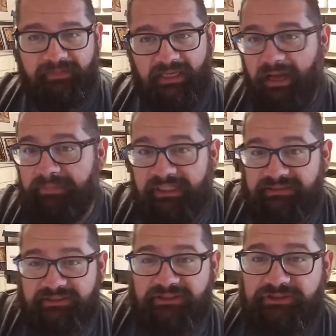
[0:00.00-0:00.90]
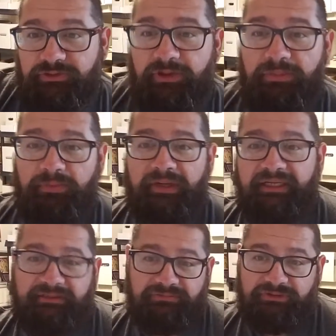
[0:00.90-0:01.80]
It's an enjoyable
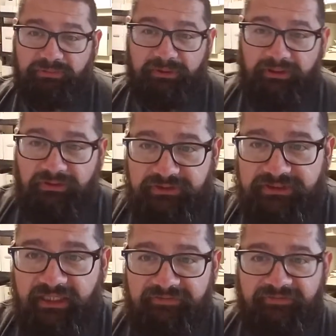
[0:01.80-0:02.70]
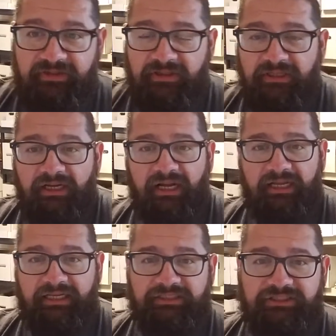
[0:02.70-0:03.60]
read. Superhero stuff.
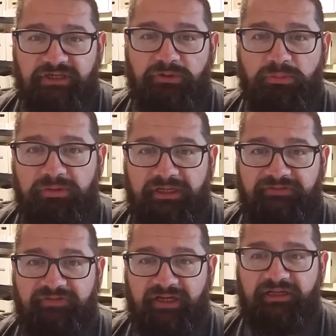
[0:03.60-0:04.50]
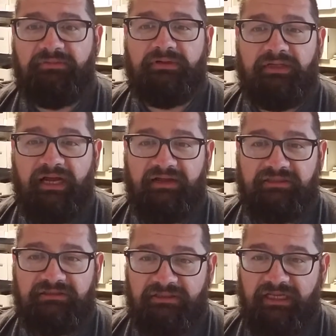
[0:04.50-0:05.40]
In general, pretty fun. Not
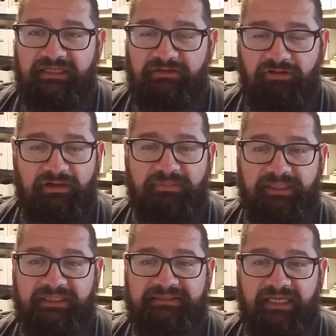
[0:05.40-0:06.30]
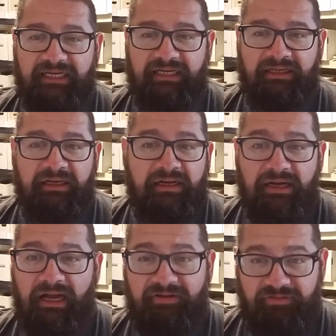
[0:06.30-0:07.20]
incredibly exciting.
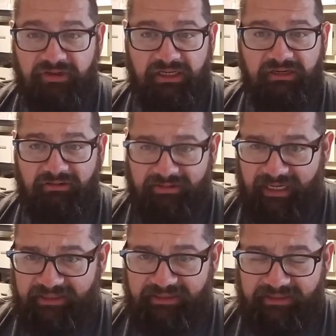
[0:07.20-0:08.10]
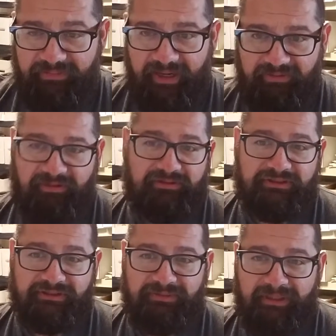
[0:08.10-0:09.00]
If you can hear Aladdin in the background, it's
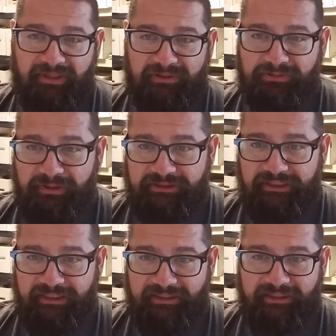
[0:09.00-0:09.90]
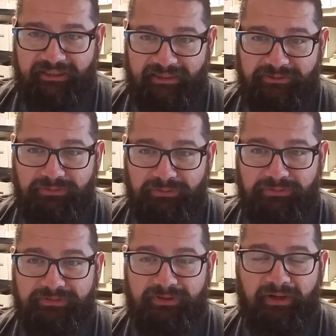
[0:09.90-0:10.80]
because my daughter's watching it in the next
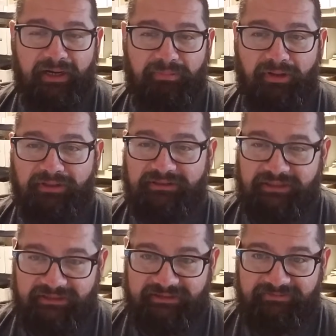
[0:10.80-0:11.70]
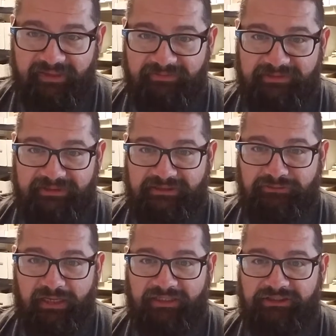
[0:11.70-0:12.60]
room, so I apologize if that was a
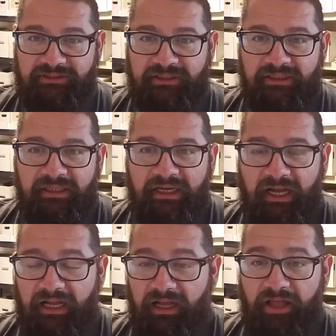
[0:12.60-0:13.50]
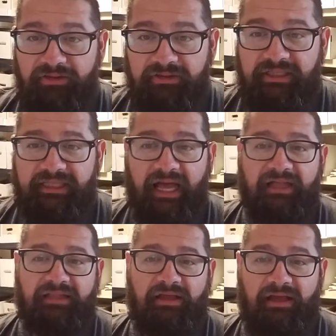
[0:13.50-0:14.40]
distraction. Other than
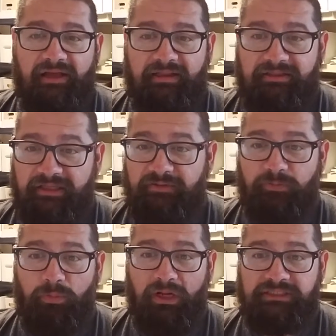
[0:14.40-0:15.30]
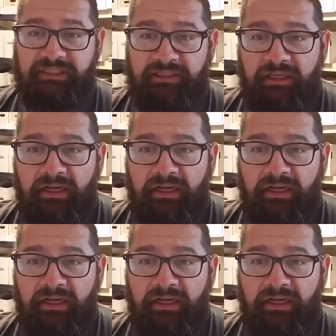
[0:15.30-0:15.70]
that, thank you for watching.